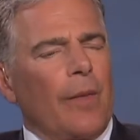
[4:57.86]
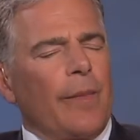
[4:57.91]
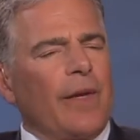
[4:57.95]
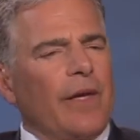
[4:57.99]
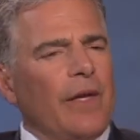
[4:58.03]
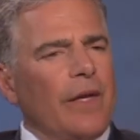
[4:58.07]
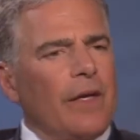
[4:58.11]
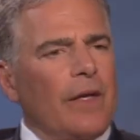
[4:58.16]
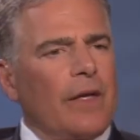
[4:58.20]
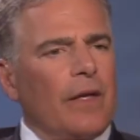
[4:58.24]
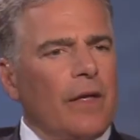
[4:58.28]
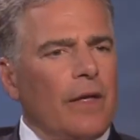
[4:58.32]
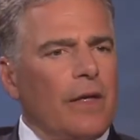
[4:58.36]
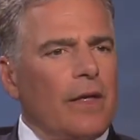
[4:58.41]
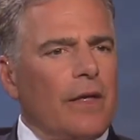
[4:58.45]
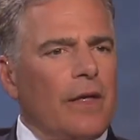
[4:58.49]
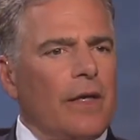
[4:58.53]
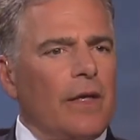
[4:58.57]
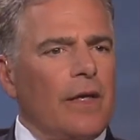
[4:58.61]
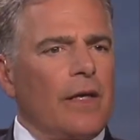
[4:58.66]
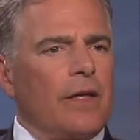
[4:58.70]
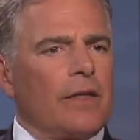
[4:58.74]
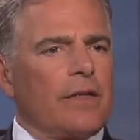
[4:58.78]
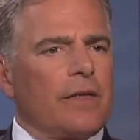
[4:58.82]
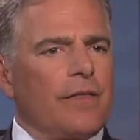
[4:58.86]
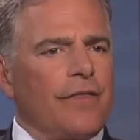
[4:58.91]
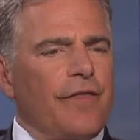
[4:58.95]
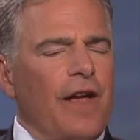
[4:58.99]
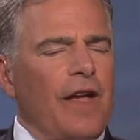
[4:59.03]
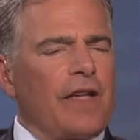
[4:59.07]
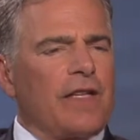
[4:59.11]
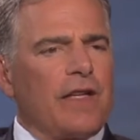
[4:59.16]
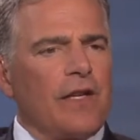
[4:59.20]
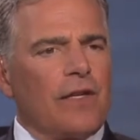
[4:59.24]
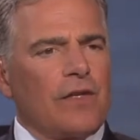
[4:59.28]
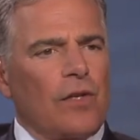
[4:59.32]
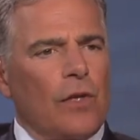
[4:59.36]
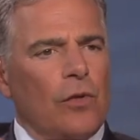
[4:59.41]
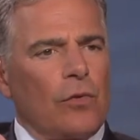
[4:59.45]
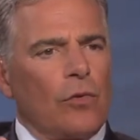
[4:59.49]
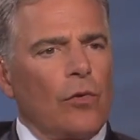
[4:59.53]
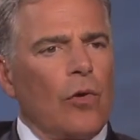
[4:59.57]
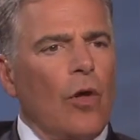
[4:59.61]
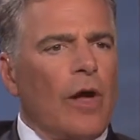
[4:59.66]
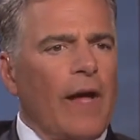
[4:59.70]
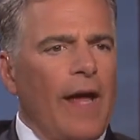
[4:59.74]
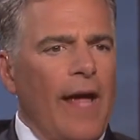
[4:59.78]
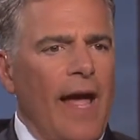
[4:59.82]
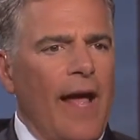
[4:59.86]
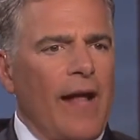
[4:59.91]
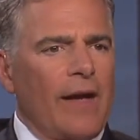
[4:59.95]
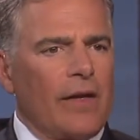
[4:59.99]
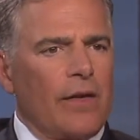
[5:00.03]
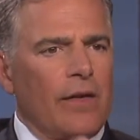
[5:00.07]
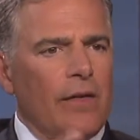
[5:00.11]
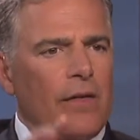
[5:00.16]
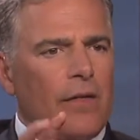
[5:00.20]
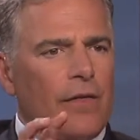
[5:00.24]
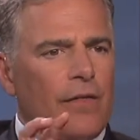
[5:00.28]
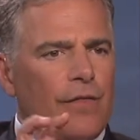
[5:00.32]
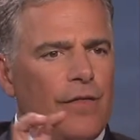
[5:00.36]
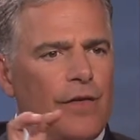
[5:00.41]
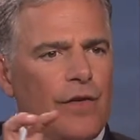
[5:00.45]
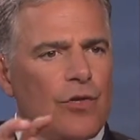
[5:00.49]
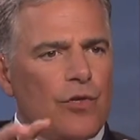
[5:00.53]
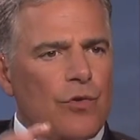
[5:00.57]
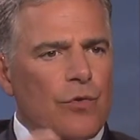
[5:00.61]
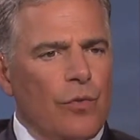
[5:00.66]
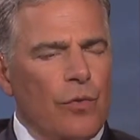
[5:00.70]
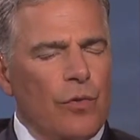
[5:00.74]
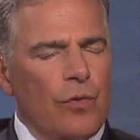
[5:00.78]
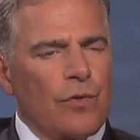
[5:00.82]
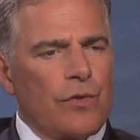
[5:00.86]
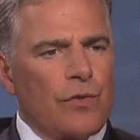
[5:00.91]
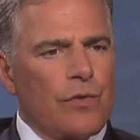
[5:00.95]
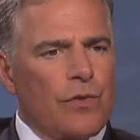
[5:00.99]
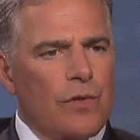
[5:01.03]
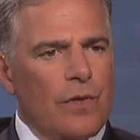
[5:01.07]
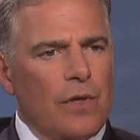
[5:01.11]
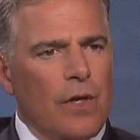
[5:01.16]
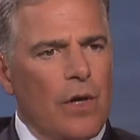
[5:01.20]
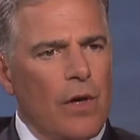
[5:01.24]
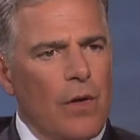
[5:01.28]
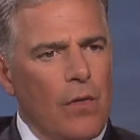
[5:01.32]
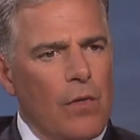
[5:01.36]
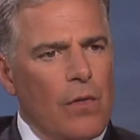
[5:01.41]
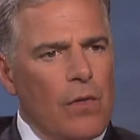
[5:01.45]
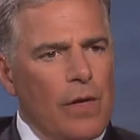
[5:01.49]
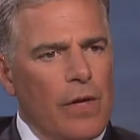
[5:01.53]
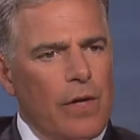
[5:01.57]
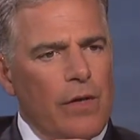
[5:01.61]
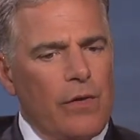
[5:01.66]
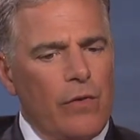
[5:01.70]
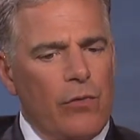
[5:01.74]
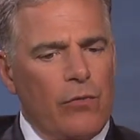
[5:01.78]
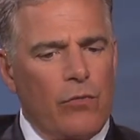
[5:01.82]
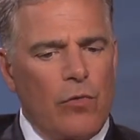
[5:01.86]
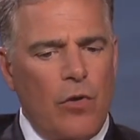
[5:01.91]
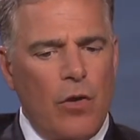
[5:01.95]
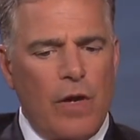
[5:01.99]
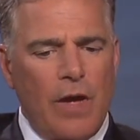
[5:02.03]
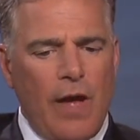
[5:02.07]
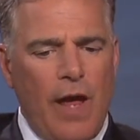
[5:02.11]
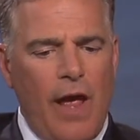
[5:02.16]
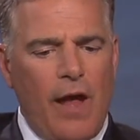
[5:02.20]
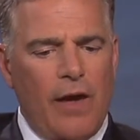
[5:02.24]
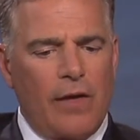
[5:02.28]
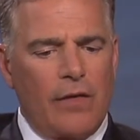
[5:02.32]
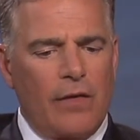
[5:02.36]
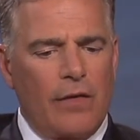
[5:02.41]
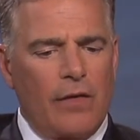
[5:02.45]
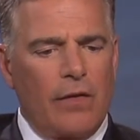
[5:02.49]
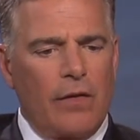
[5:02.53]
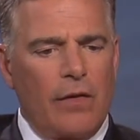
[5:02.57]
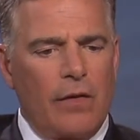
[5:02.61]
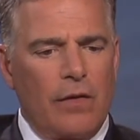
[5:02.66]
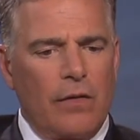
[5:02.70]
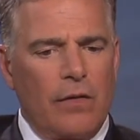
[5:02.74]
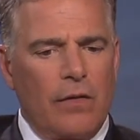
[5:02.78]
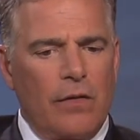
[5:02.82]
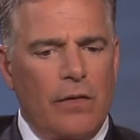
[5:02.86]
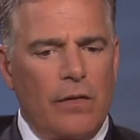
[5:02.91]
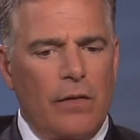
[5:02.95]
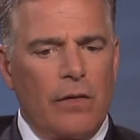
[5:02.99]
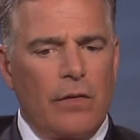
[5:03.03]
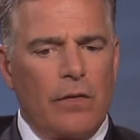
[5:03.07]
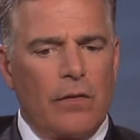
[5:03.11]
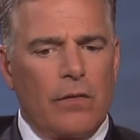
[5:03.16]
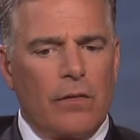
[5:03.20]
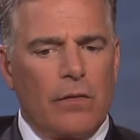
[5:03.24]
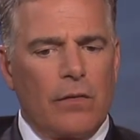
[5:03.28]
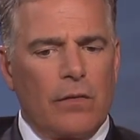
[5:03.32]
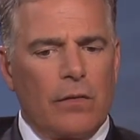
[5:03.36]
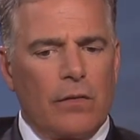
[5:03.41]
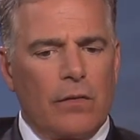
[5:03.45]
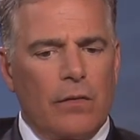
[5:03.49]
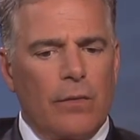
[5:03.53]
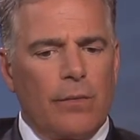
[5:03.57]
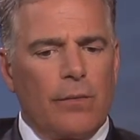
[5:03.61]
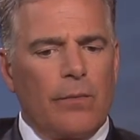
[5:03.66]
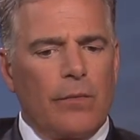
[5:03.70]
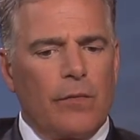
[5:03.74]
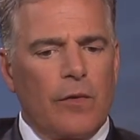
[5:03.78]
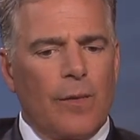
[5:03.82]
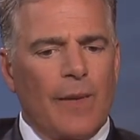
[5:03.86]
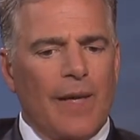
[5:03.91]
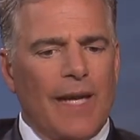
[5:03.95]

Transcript: I mean, it's fascinating to look at the visuals, you know, and, mm-hmm. and you look at the, the, the, the, the